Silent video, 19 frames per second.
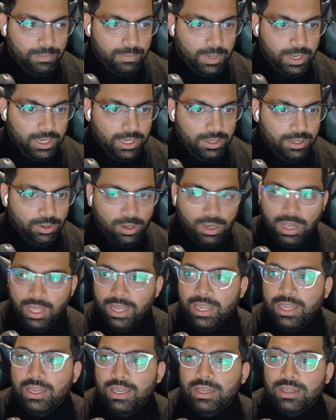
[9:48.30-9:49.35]
Might not
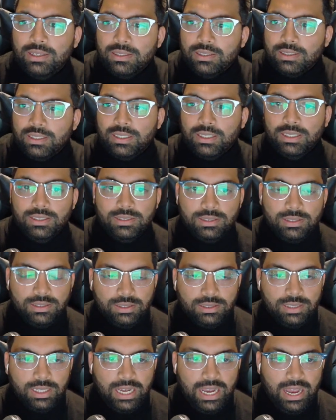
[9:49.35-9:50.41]
like it
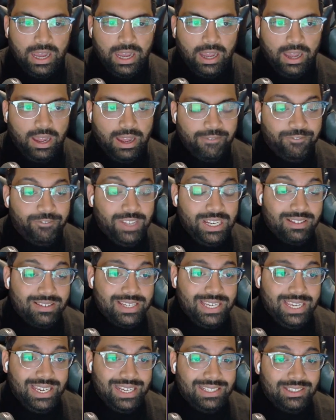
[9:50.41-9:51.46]
because
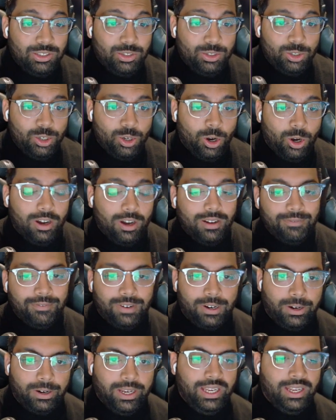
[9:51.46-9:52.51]
affinity is not
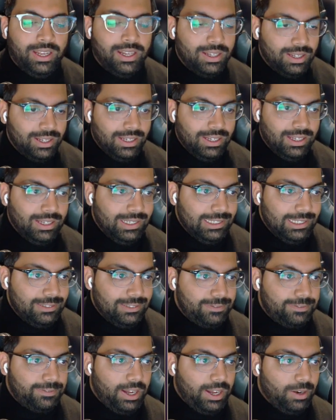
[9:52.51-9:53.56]
very
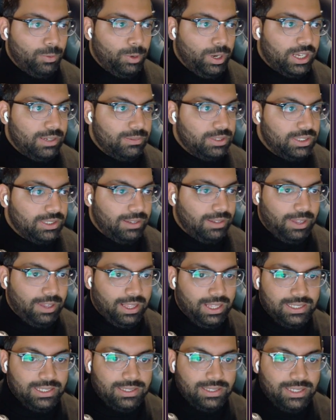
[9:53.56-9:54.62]
fun when it comes to stuff like
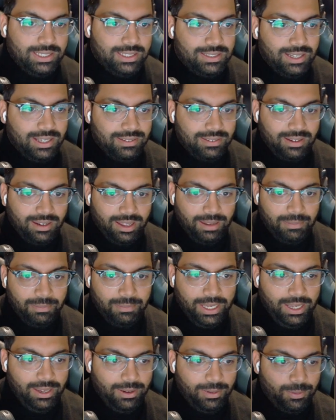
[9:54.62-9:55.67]
this. It doesn't like
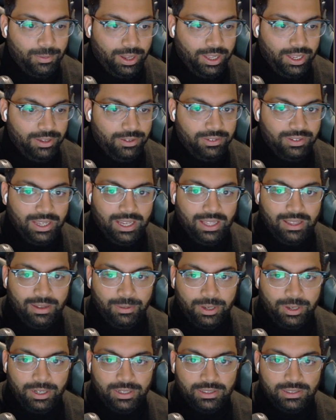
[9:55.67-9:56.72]
me when I use, yeah, there
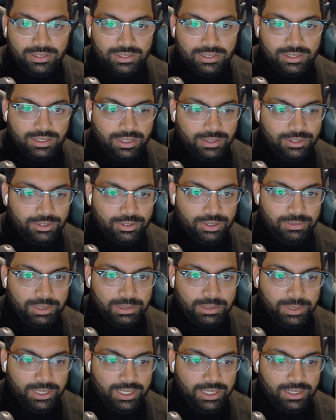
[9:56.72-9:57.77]
we go, slow streaming
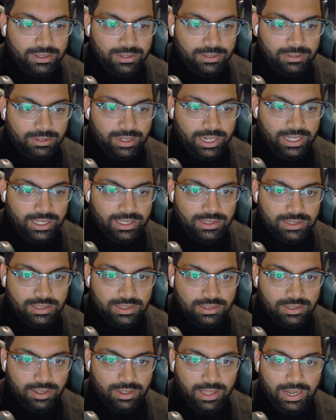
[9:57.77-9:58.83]
speed. Alright,
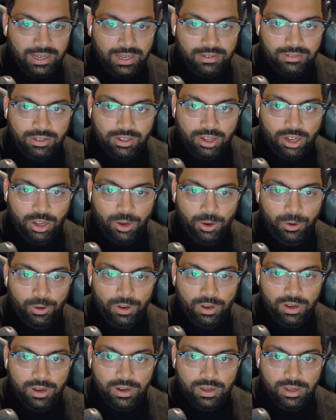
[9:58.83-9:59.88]
so that is
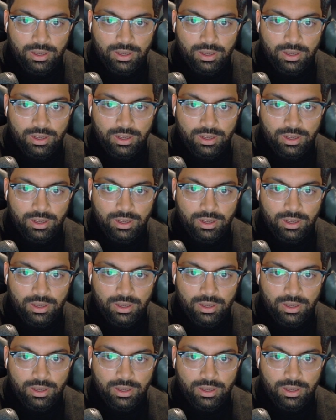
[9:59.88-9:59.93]
cone.